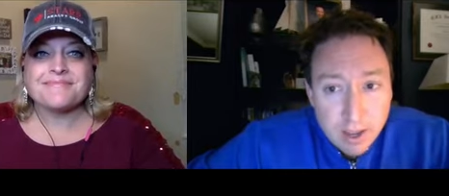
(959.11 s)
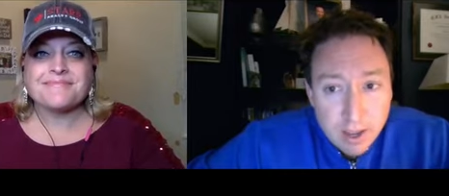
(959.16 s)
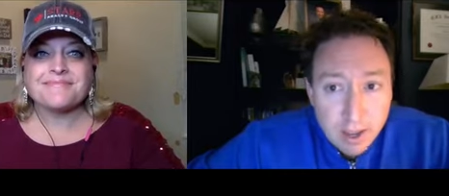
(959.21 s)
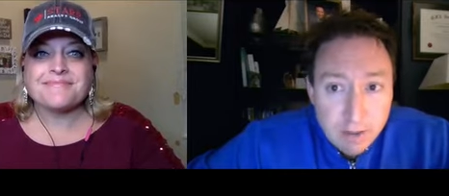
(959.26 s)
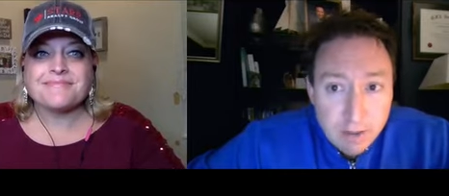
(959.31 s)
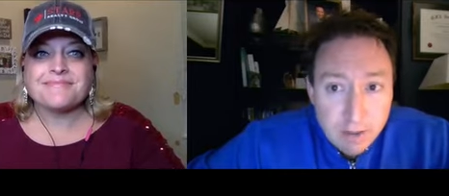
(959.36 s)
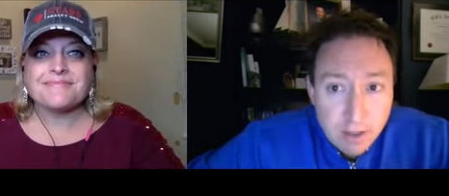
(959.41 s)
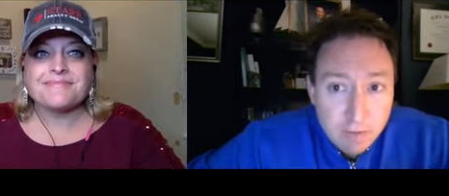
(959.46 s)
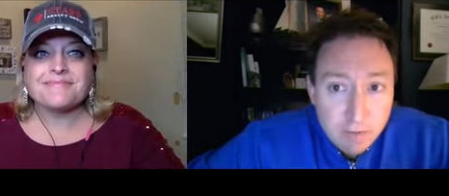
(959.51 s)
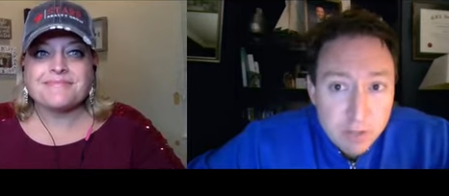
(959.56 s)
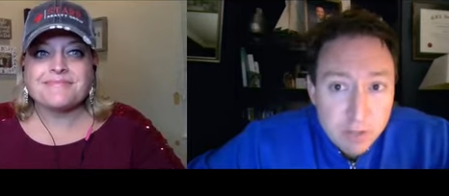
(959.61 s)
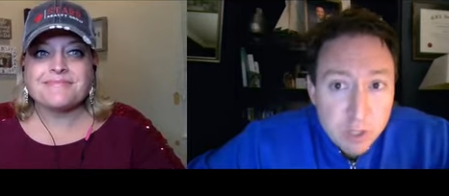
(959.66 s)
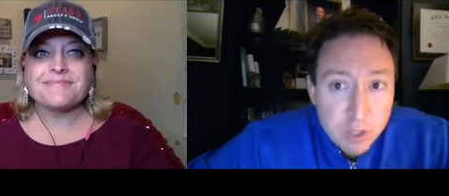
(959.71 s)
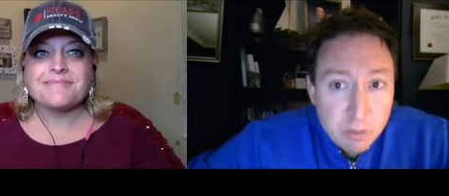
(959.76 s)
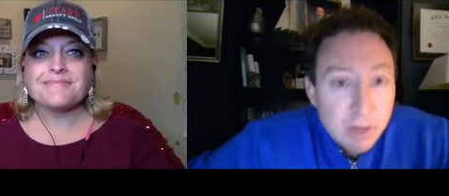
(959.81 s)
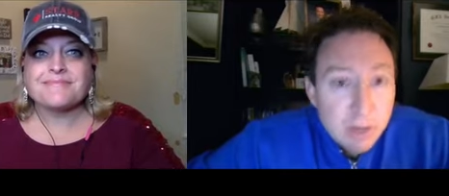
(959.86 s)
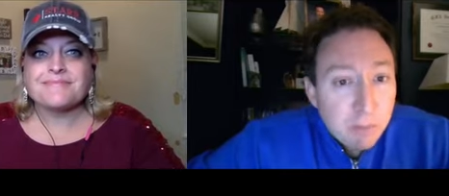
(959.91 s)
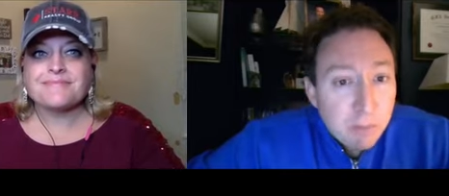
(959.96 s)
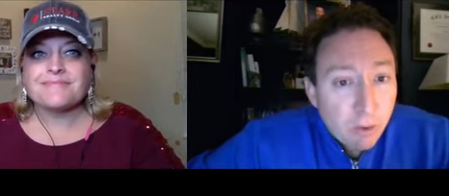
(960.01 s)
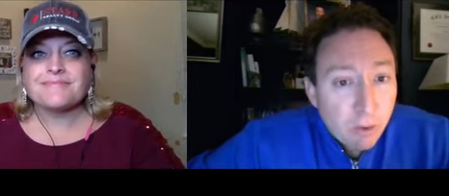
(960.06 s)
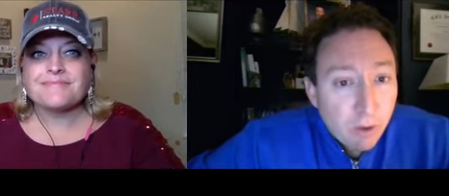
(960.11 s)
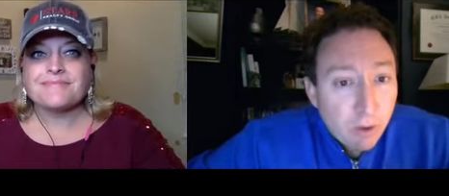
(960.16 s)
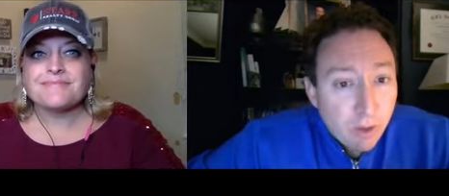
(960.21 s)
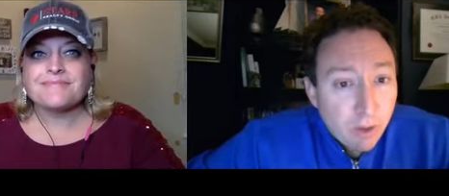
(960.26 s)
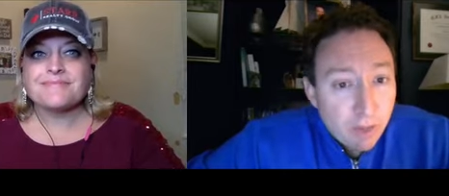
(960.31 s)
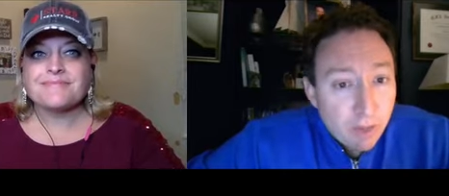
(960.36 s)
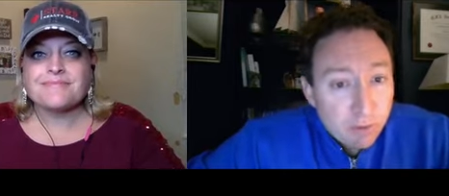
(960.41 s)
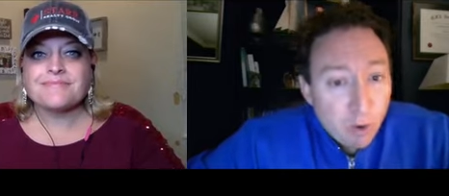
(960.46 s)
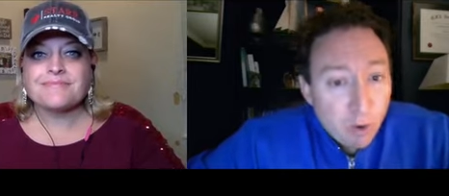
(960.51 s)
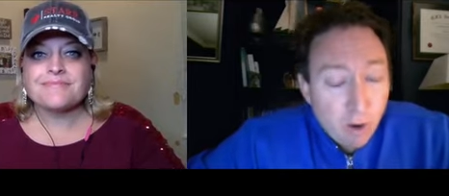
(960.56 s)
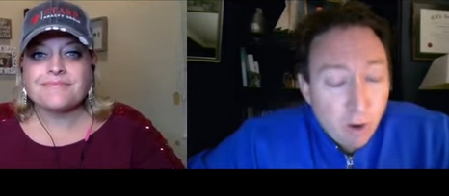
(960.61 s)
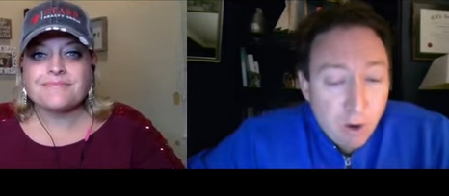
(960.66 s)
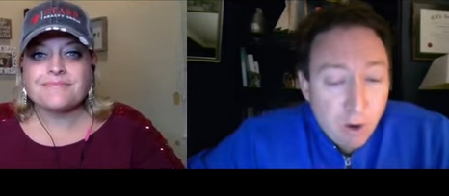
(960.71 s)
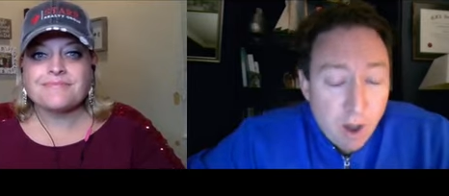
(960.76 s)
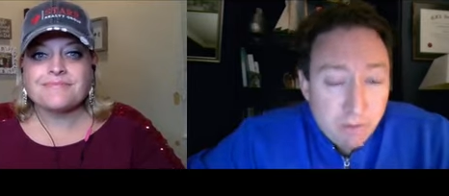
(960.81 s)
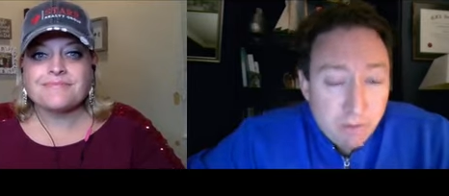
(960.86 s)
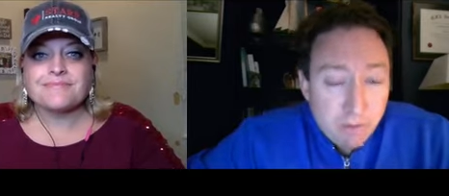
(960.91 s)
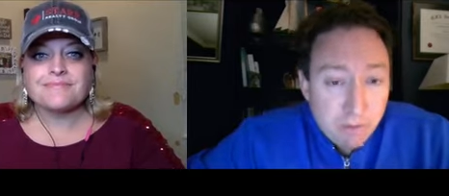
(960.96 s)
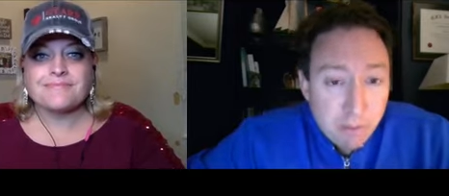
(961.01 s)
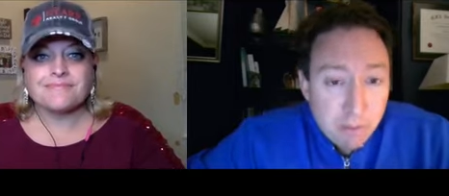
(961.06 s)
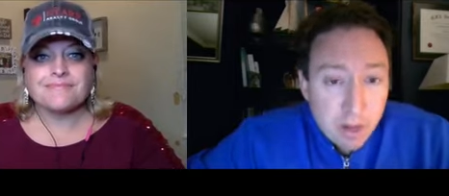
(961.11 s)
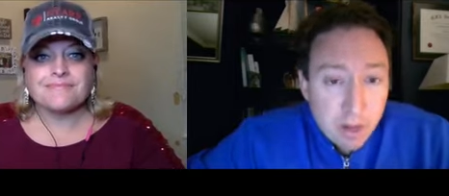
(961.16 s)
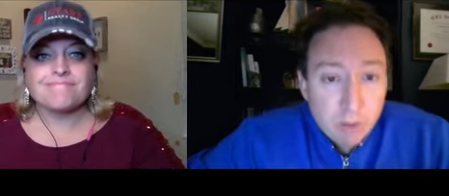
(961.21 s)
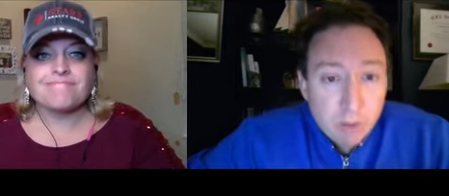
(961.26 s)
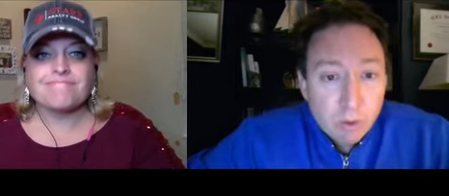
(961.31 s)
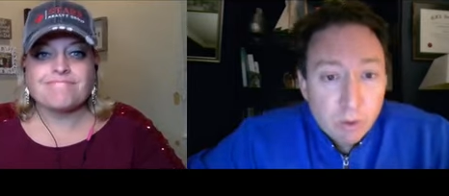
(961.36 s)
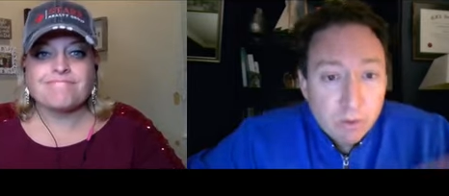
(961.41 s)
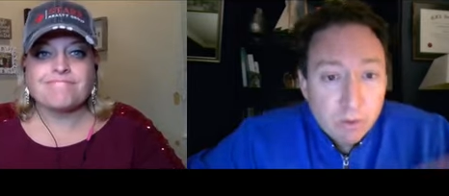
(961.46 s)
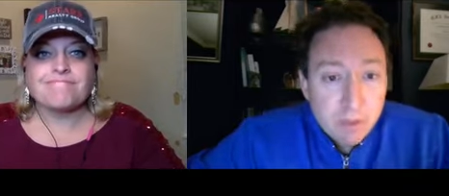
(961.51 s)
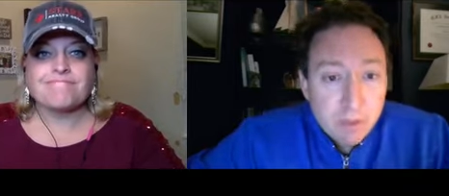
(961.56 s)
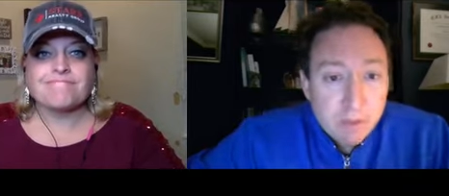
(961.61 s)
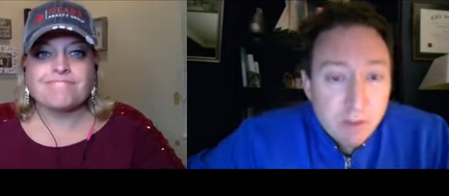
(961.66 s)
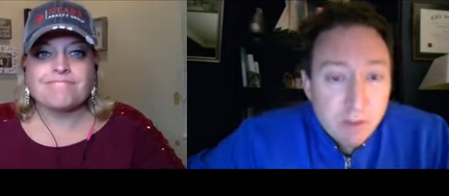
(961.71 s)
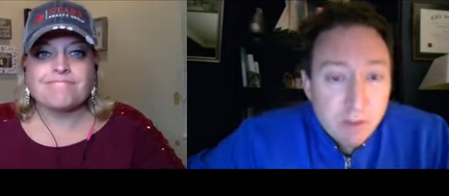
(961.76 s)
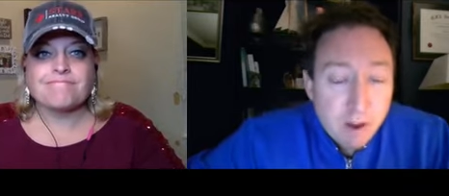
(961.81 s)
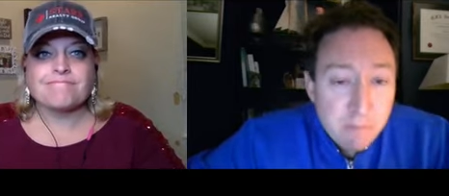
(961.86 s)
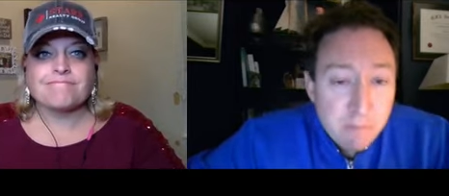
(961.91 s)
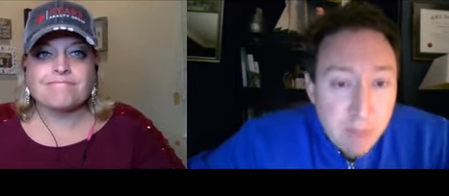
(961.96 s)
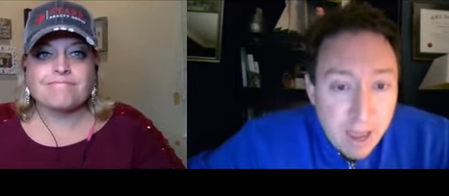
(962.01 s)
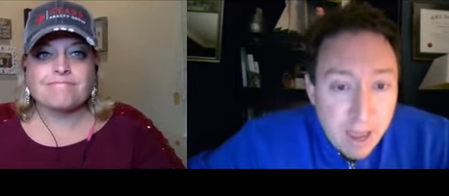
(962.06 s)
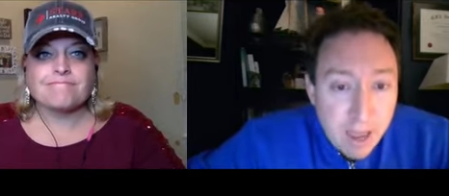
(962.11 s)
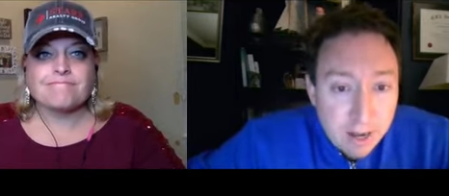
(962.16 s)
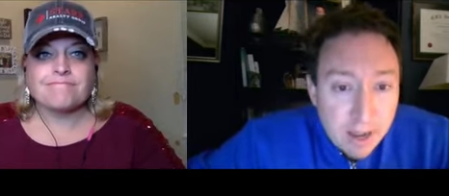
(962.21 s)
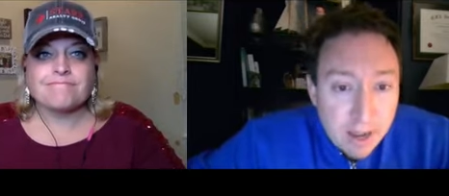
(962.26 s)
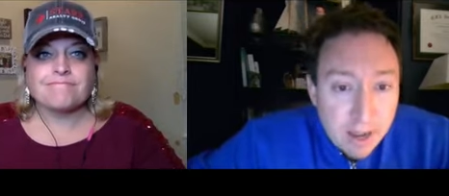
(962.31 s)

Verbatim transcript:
Speaker 1: if these people have gone off of payroll and they've come back